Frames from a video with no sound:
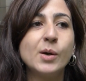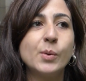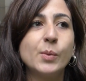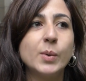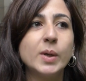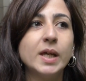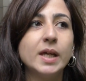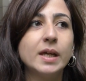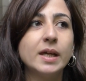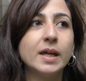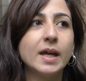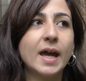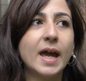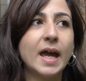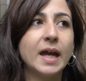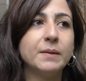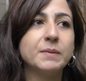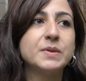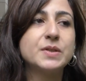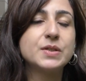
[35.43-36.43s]
we
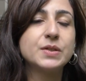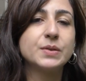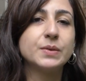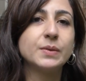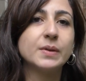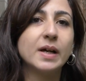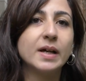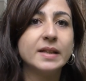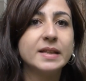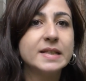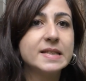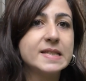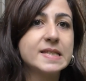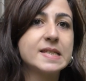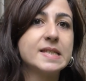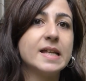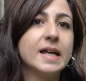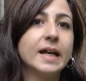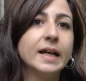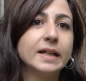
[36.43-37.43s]
aim to
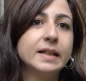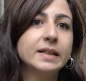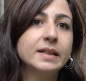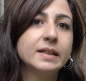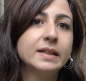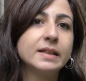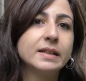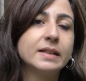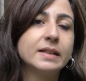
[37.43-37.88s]
understand